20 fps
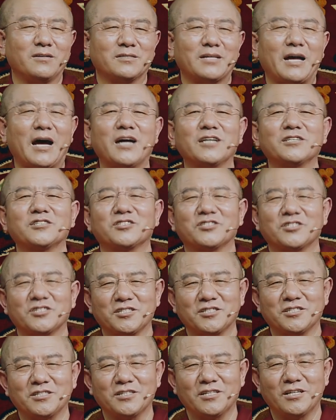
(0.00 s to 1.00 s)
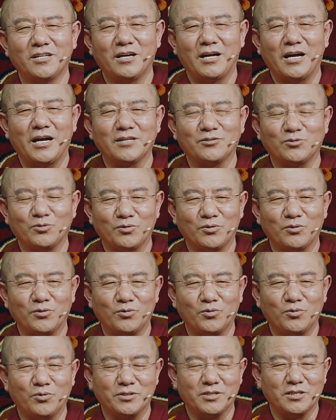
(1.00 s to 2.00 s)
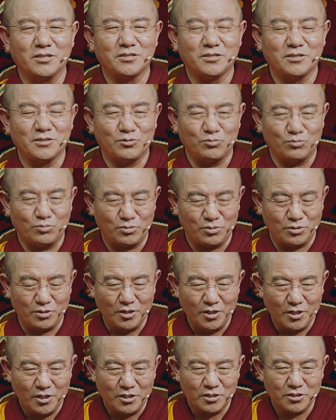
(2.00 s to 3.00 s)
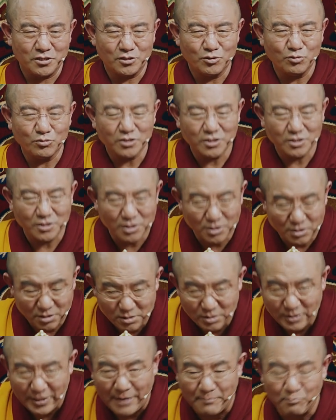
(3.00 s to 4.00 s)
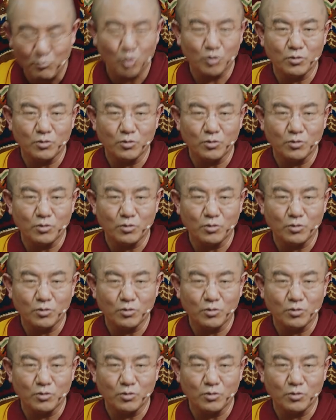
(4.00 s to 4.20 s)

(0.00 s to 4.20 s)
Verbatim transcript: from 10th century, and uh, from and in the West it is